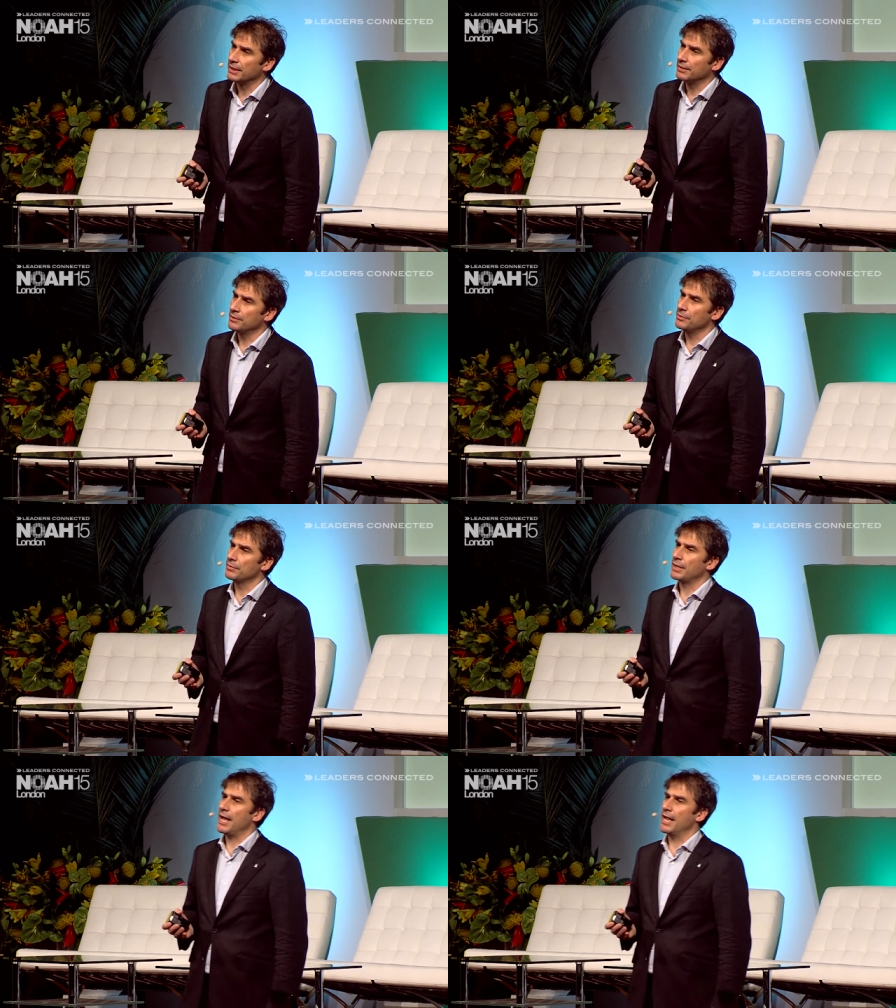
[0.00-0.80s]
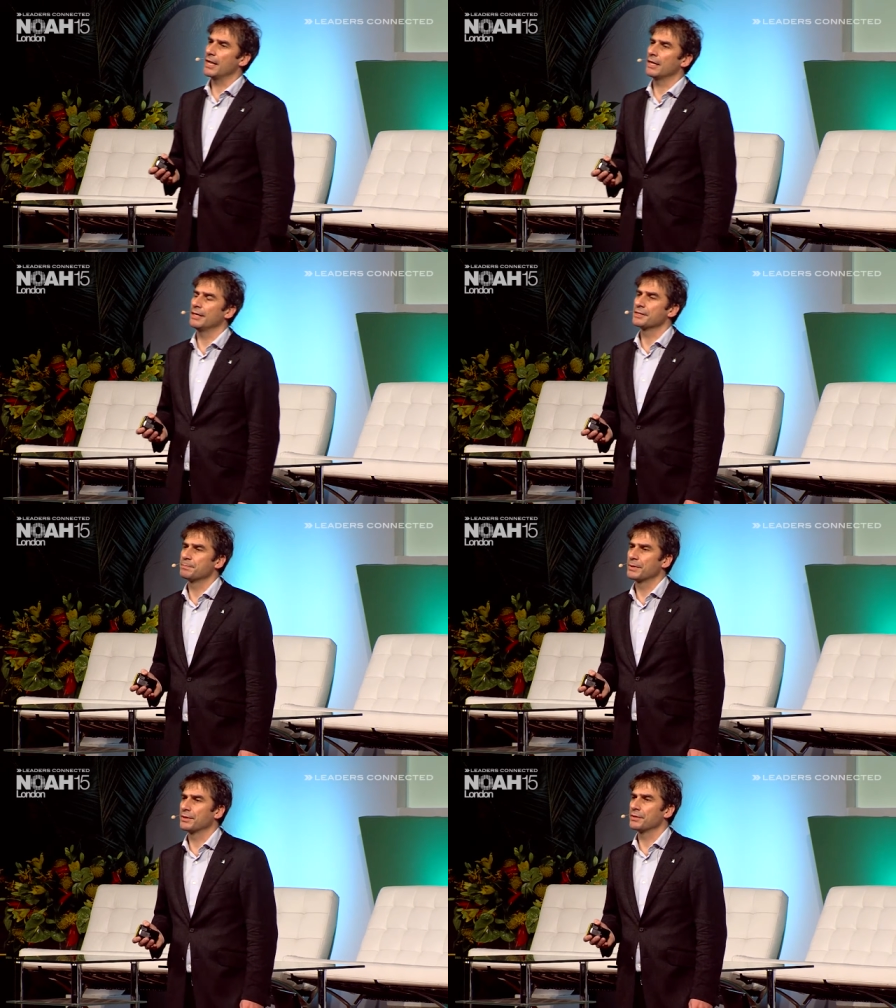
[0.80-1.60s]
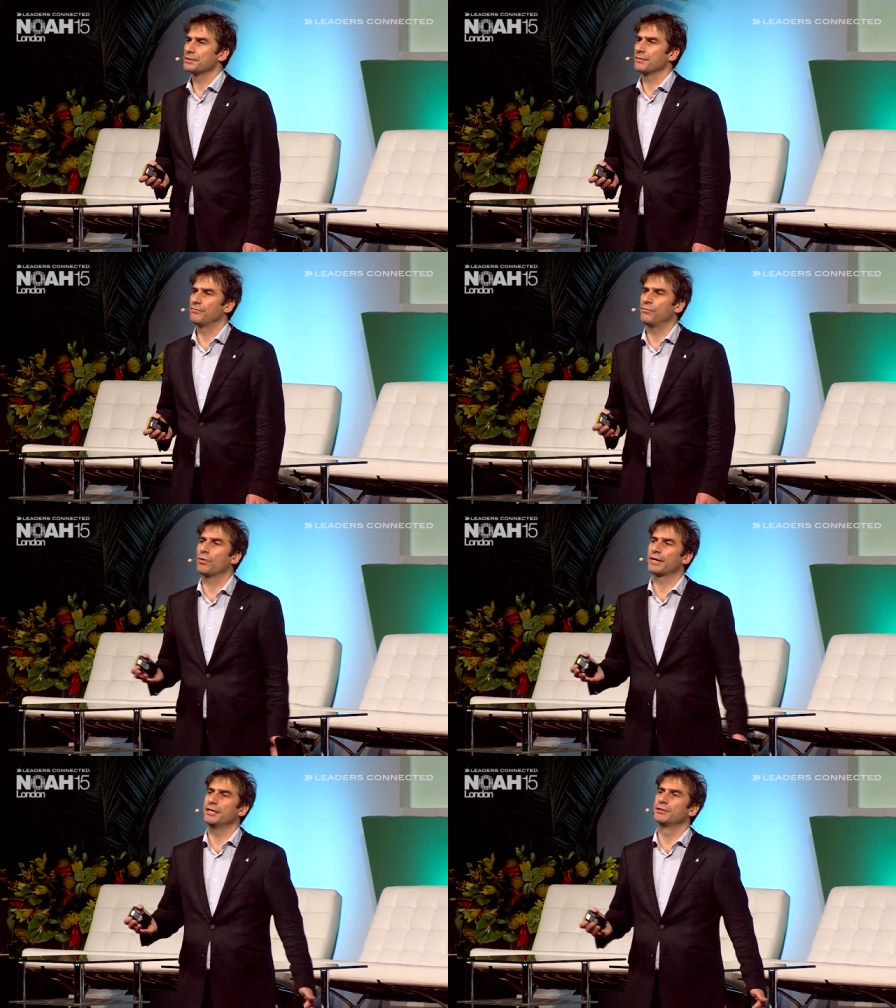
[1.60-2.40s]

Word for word: in the UK is because of four key